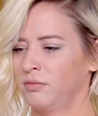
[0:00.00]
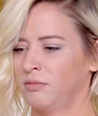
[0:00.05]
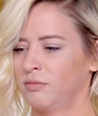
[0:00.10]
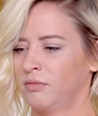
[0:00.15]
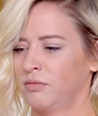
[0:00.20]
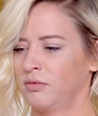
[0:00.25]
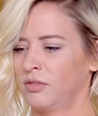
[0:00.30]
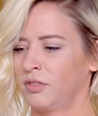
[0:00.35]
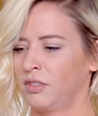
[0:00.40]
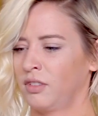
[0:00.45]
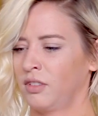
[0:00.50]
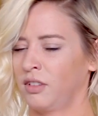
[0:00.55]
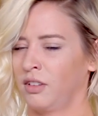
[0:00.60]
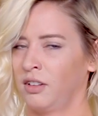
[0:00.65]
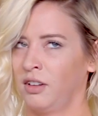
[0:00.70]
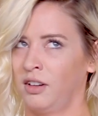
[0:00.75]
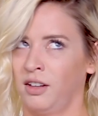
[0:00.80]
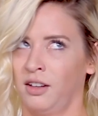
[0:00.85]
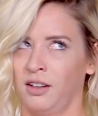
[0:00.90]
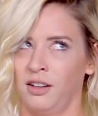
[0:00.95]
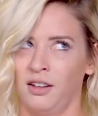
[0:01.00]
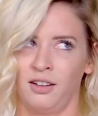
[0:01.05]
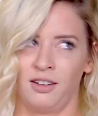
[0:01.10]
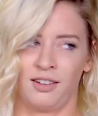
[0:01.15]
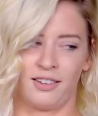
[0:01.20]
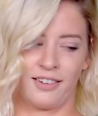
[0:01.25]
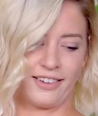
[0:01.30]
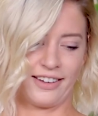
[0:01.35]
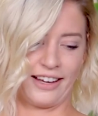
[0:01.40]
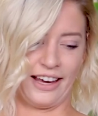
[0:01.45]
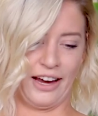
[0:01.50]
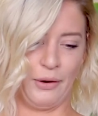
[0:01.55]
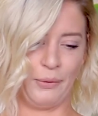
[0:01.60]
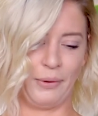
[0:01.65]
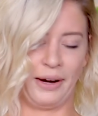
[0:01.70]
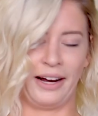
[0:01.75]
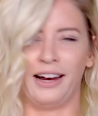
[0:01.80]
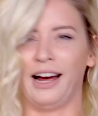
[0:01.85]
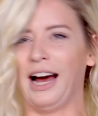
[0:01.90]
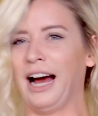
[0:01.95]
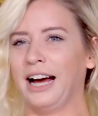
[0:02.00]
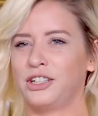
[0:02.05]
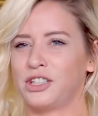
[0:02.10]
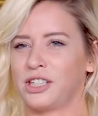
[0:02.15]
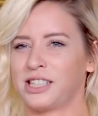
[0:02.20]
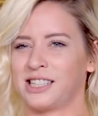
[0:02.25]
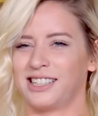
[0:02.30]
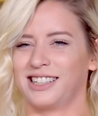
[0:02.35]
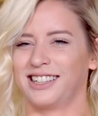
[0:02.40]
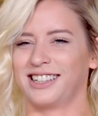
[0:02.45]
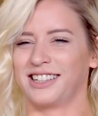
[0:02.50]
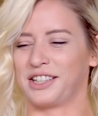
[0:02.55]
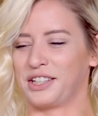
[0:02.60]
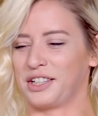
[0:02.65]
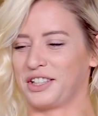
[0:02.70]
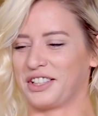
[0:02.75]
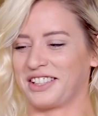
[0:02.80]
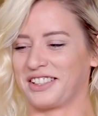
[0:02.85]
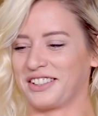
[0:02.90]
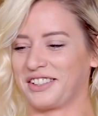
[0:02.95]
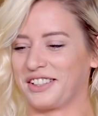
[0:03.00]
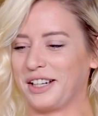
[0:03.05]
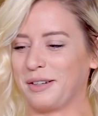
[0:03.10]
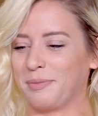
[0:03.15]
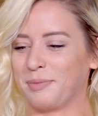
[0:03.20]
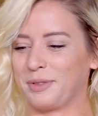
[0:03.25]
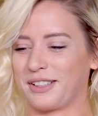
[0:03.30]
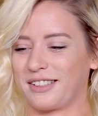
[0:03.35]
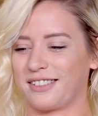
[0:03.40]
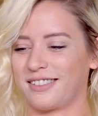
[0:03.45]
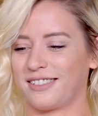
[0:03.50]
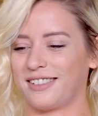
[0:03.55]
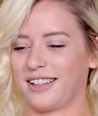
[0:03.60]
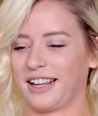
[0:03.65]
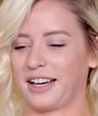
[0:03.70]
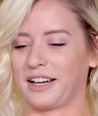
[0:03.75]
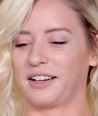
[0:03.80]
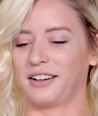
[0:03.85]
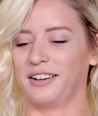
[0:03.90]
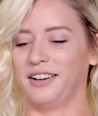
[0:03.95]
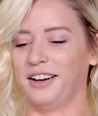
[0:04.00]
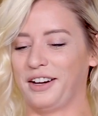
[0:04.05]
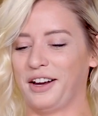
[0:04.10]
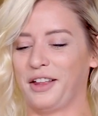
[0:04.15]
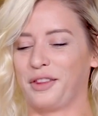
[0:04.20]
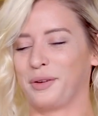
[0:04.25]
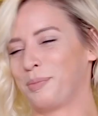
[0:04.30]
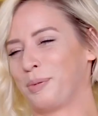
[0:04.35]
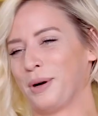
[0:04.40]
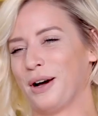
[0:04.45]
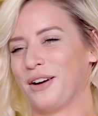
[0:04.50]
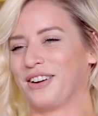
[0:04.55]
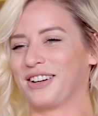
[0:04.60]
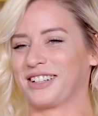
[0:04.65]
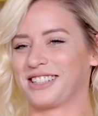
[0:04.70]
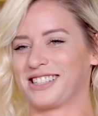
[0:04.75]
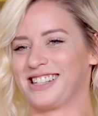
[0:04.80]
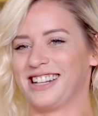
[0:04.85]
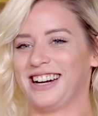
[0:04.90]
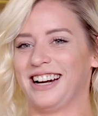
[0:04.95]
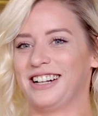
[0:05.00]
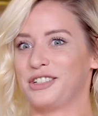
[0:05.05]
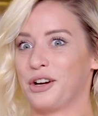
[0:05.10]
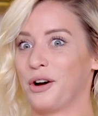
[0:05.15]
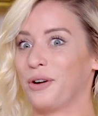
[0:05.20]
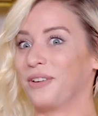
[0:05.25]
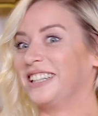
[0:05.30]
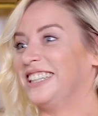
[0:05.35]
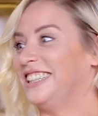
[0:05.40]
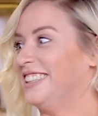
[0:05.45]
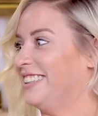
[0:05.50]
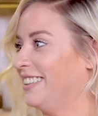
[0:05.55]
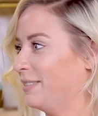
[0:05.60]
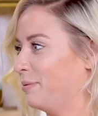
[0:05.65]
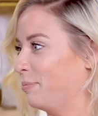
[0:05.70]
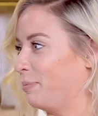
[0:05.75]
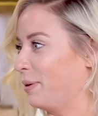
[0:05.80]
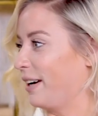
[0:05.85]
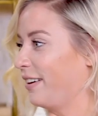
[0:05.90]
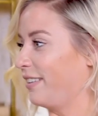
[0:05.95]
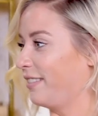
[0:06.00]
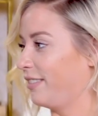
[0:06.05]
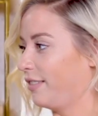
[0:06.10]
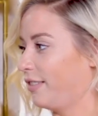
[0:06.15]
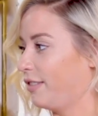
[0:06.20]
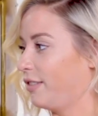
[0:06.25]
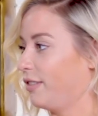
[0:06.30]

So let's see if it actually works. Can't so wait. I on. just, this seems like another product that I don't need, but